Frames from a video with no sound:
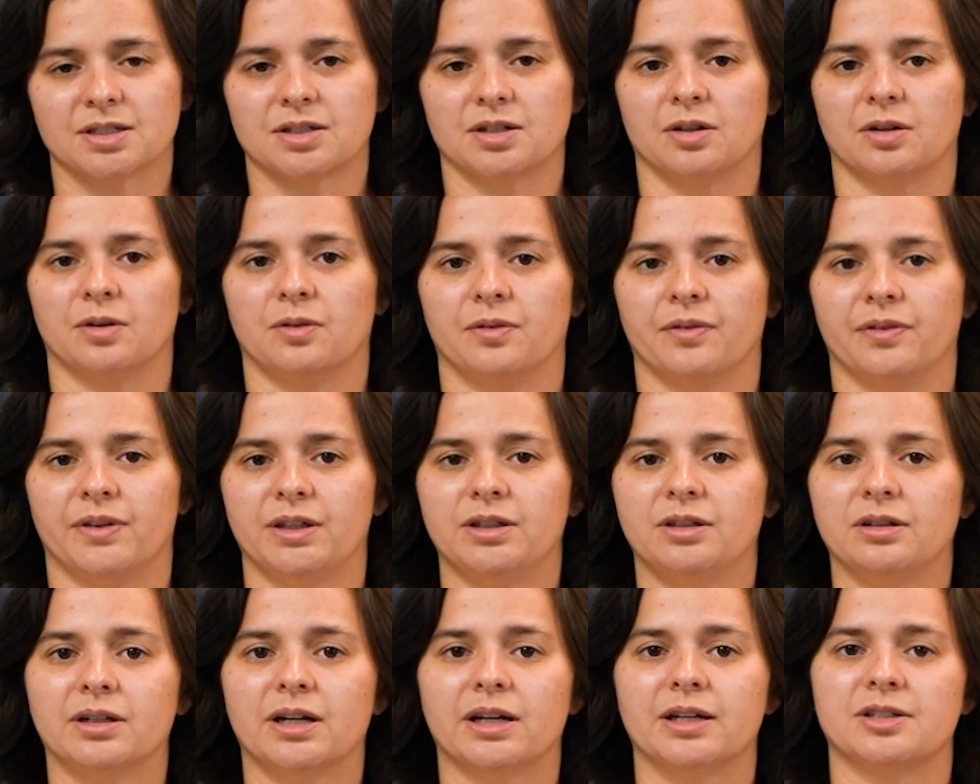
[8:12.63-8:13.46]
So
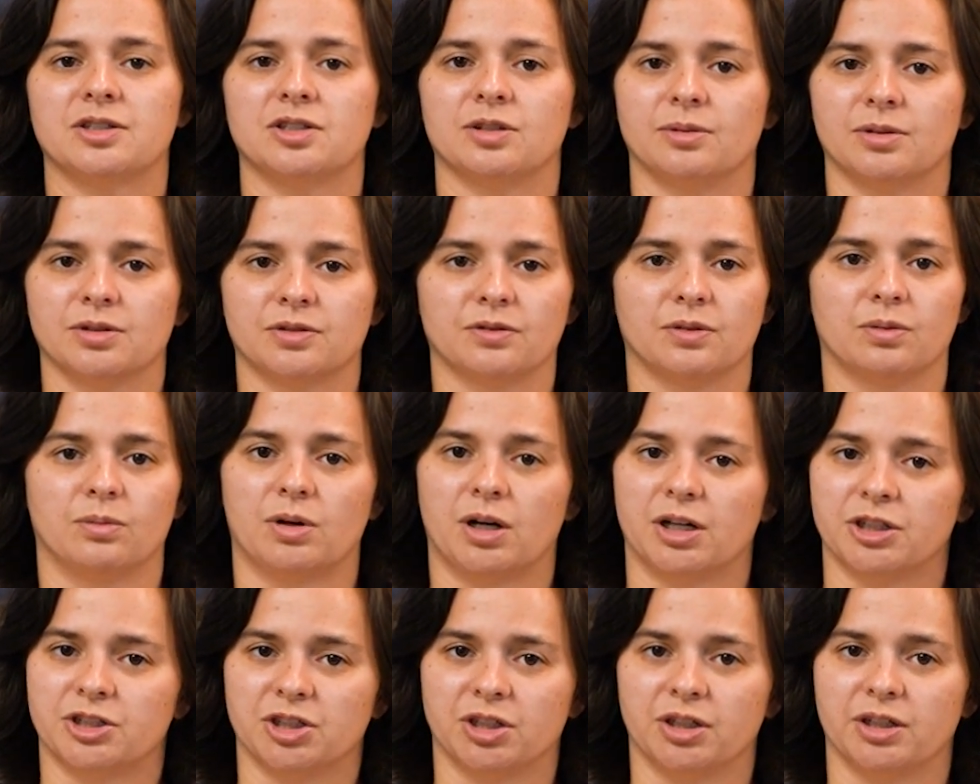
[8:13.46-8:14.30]
thank you guys so much for
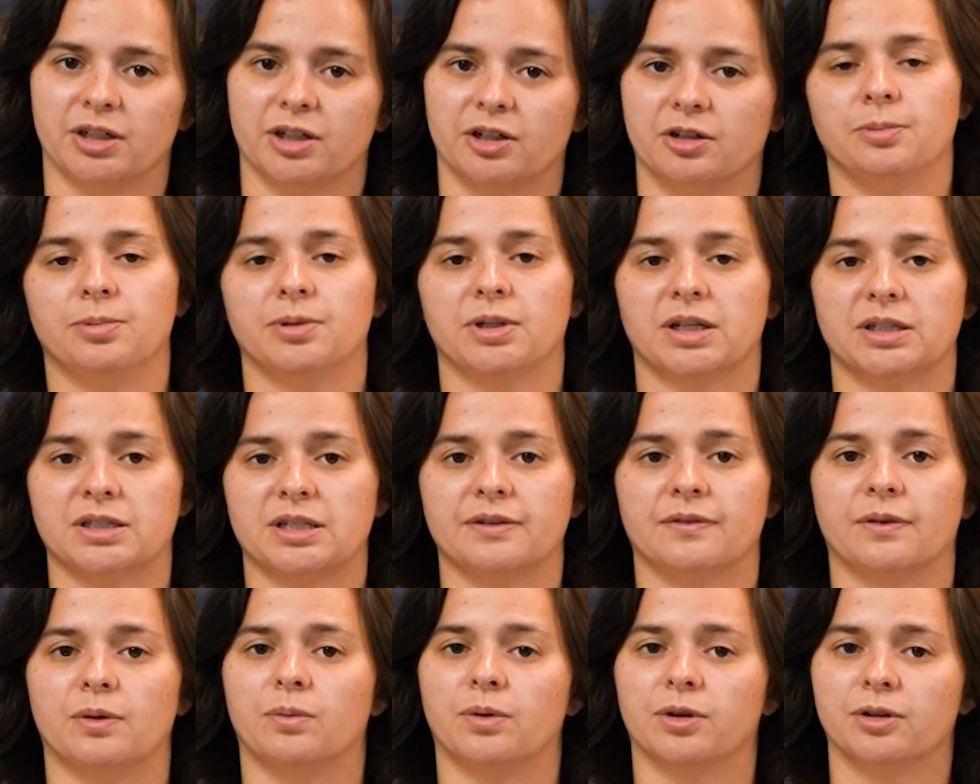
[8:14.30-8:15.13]
watching. I hope you guys
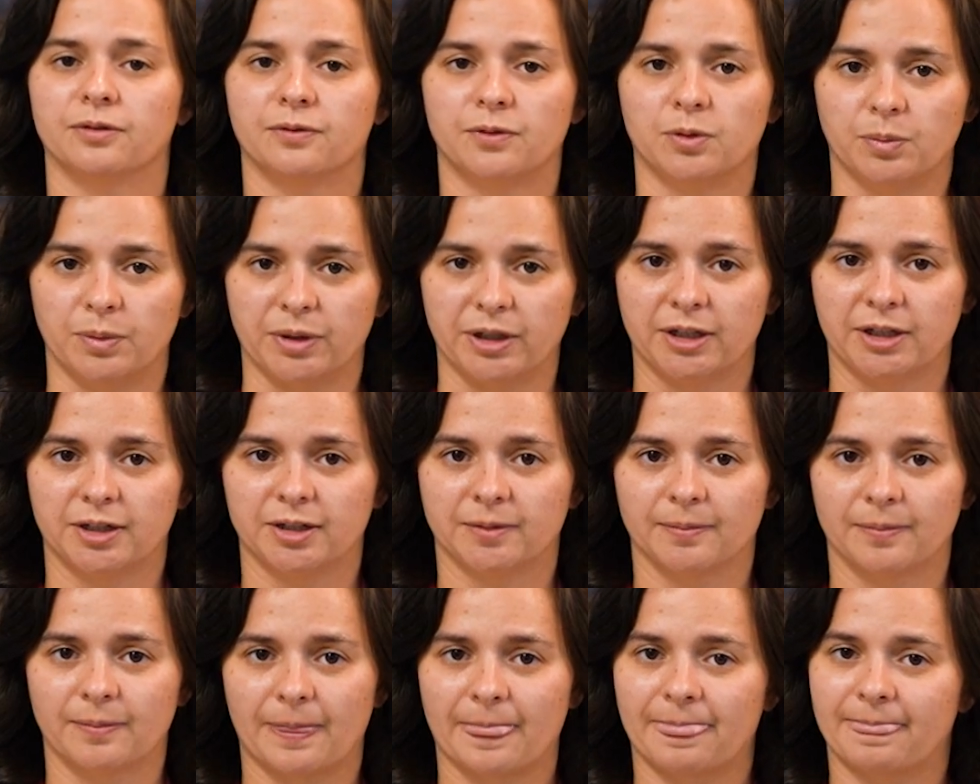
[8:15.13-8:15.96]
have a wonderful week.
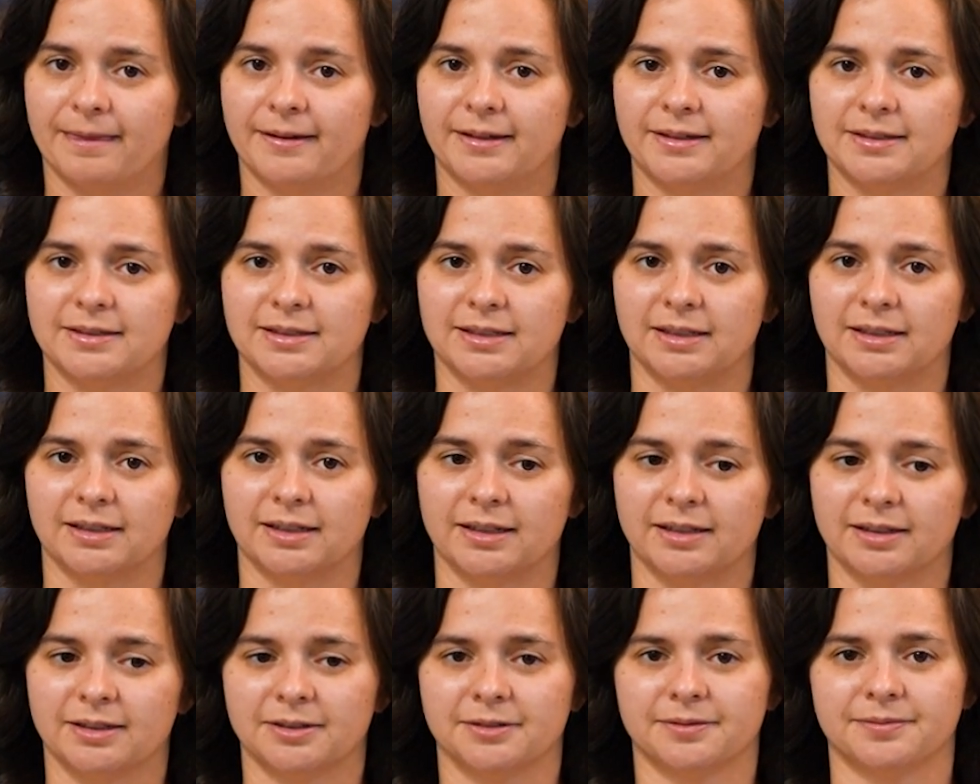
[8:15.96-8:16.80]
See you
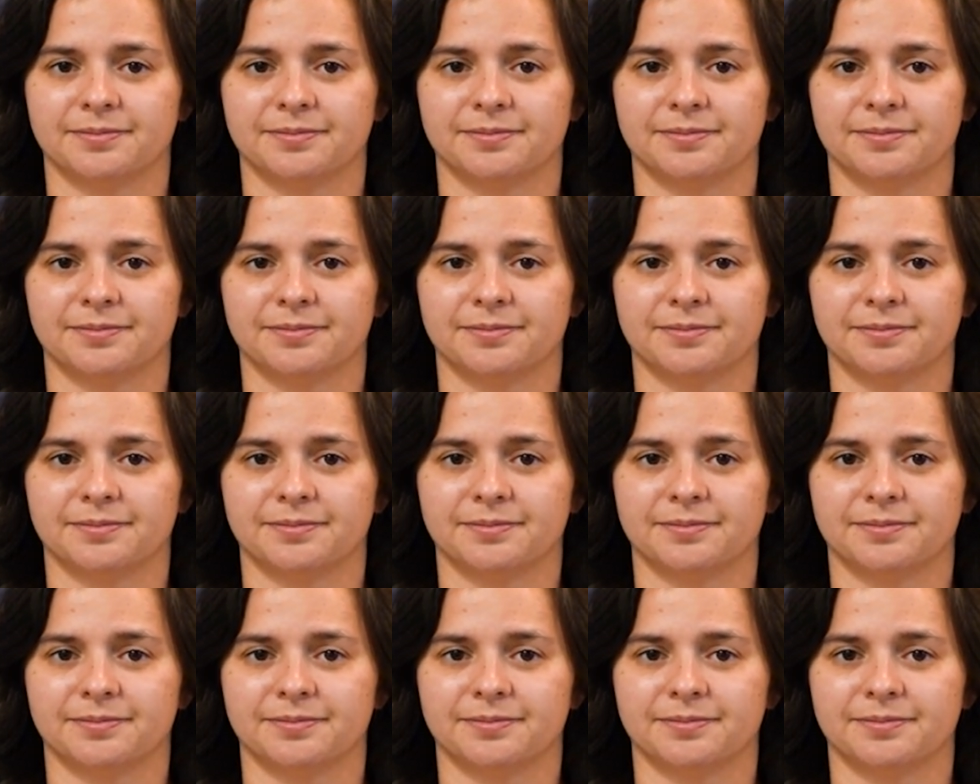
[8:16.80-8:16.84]
later.